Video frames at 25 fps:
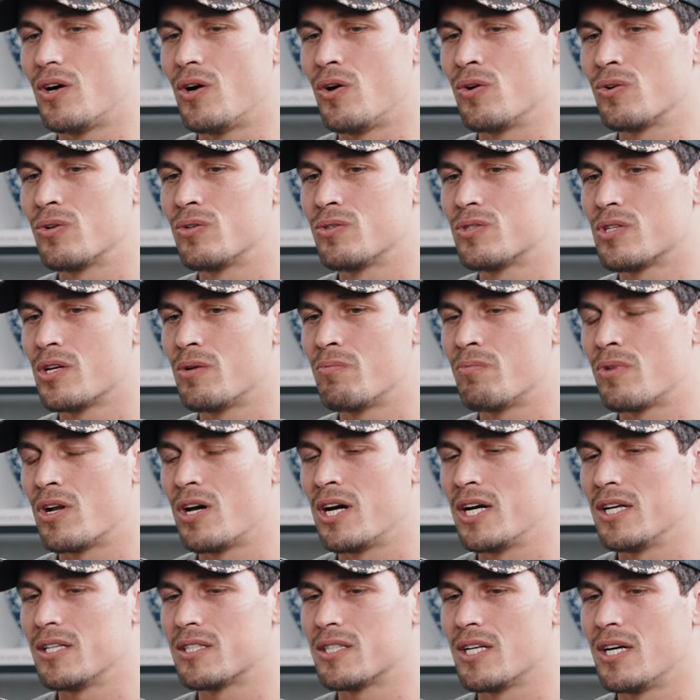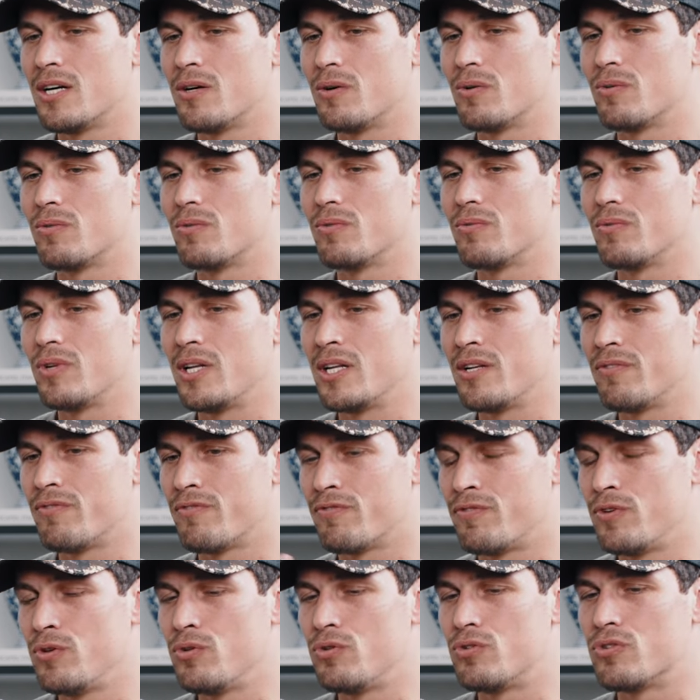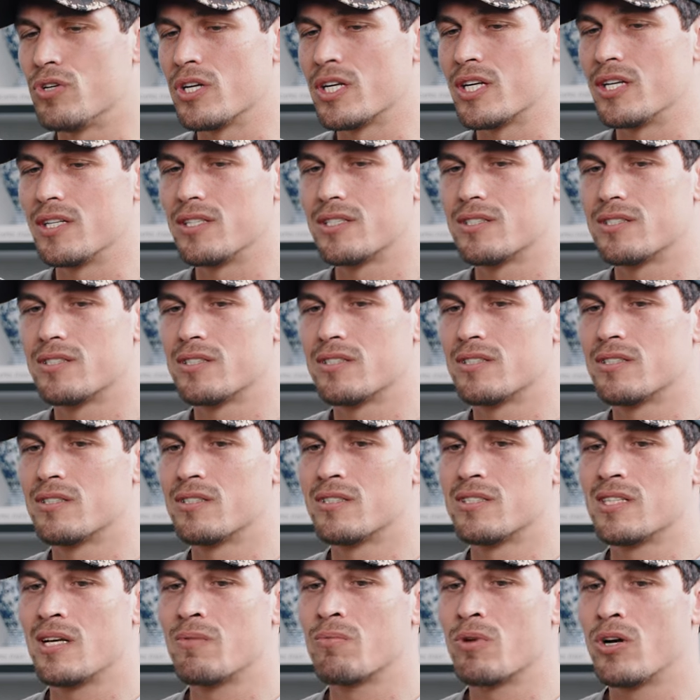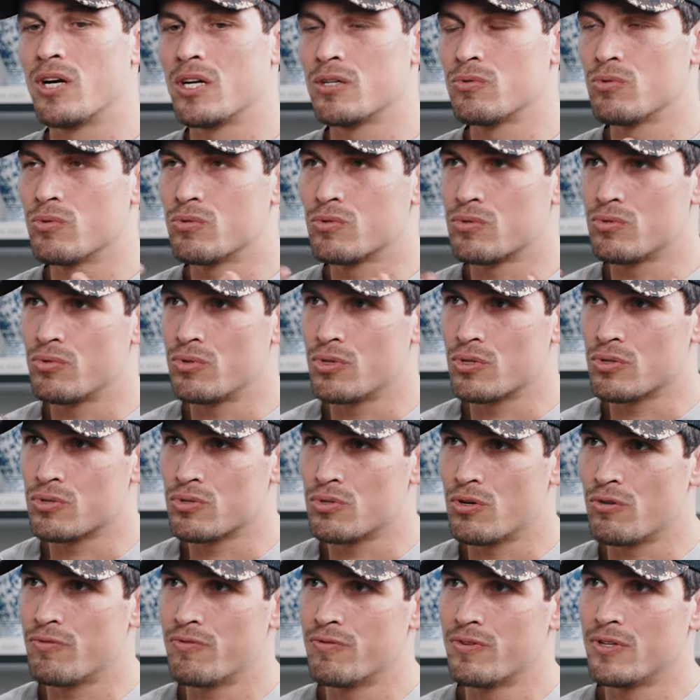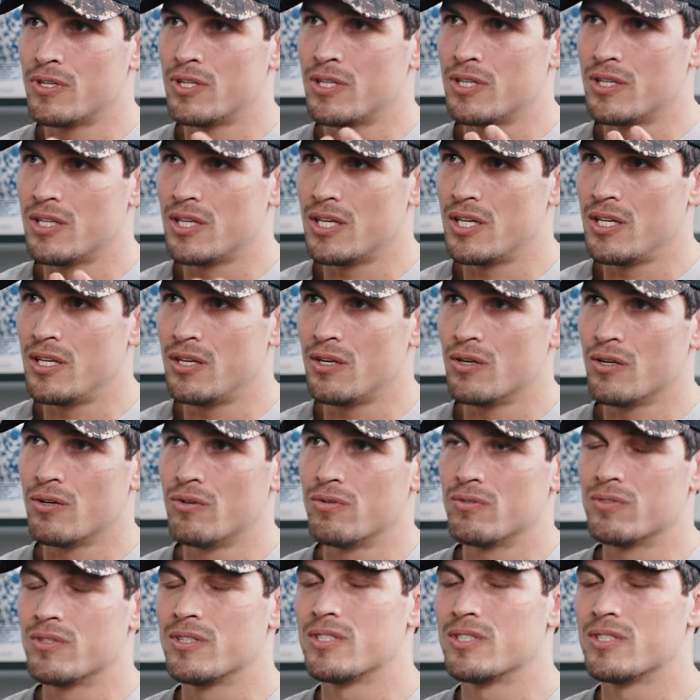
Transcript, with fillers: on some nights out, and few drinks, some guys would sort of soften and the ego.